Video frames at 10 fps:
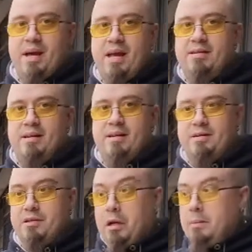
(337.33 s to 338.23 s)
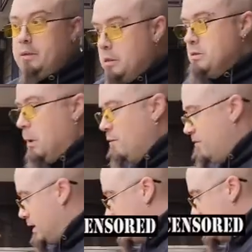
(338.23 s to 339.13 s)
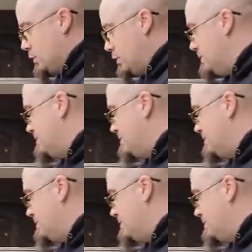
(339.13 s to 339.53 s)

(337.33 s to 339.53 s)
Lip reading: painted. It's so fucking cool.